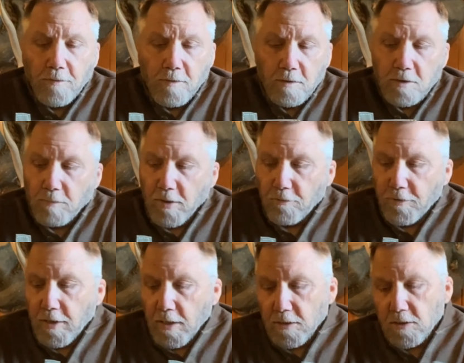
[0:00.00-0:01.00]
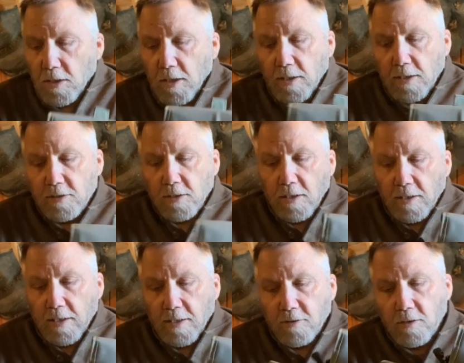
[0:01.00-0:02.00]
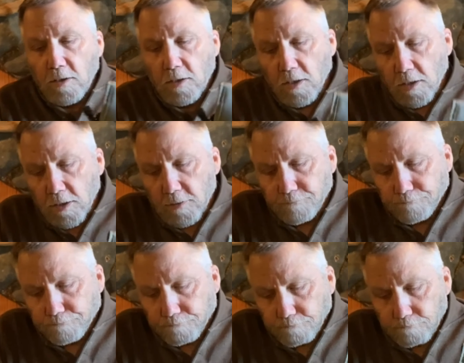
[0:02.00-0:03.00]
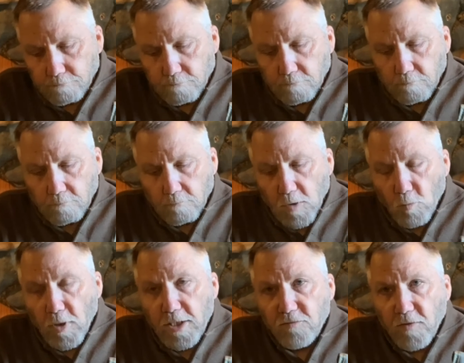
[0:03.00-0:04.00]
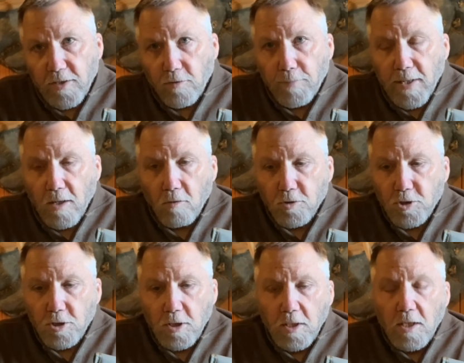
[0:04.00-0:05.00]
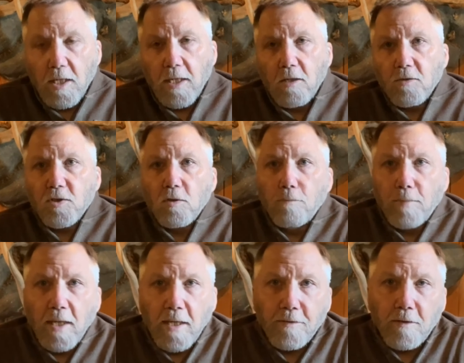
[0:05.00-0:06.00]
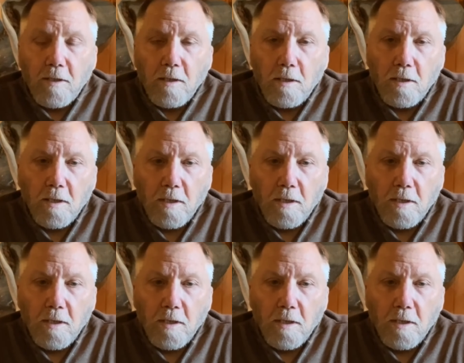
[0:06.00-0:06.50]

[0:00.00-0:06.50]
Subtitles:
some other things, like I said, I got the Rangefinder pouch. I also bought the